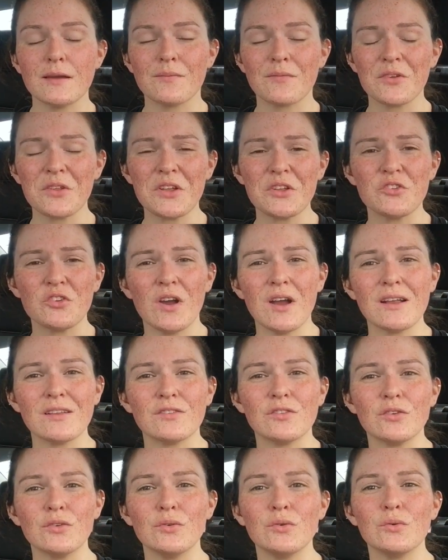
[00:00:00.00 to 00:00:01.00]
I'm really trying
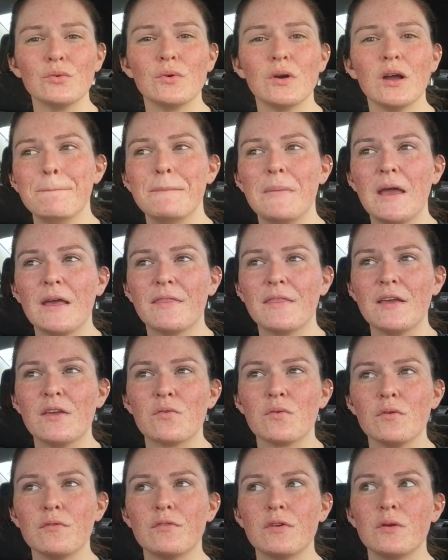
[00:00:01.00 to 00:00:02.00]
to make
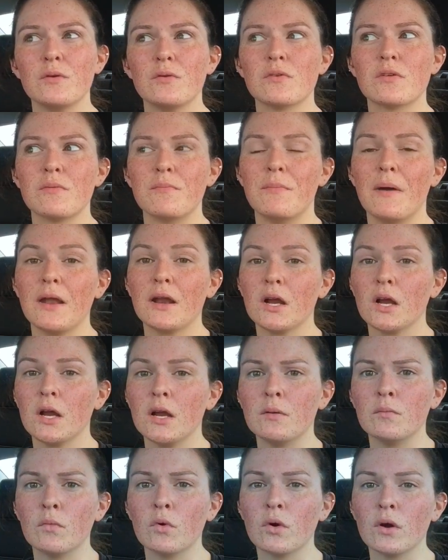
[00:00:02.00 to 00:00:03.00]
these reviews better
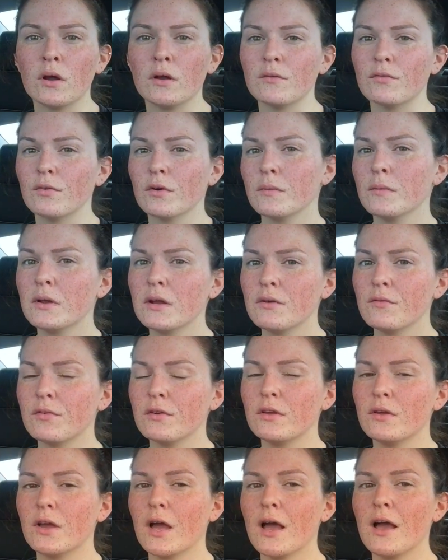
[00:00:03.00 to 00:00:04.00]
and more informative for
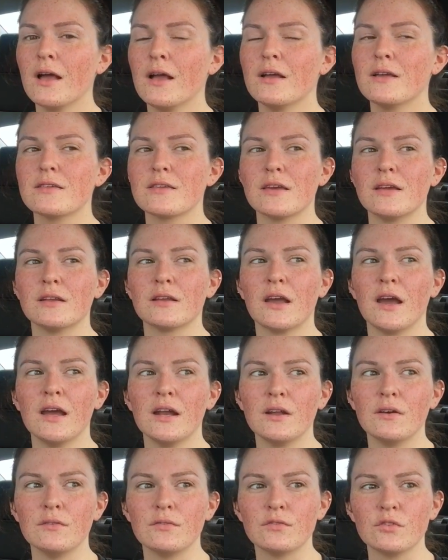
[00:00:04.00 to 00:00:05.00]
you guys, and
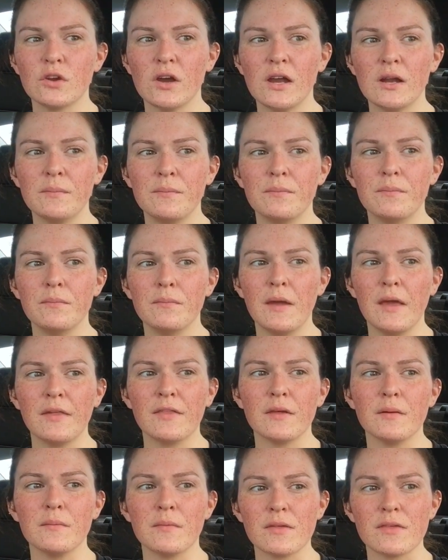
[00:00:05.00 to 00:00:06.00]
kind of try to make
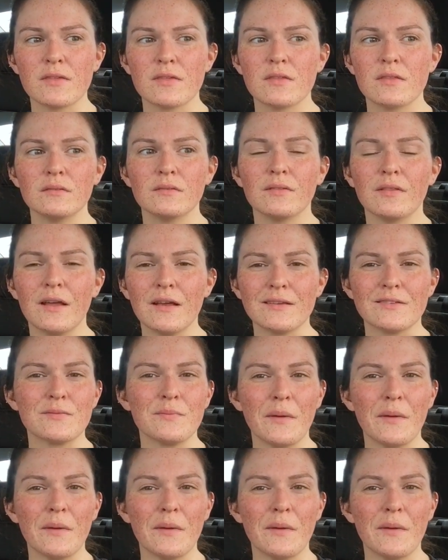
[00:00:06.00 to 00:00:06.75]
them as less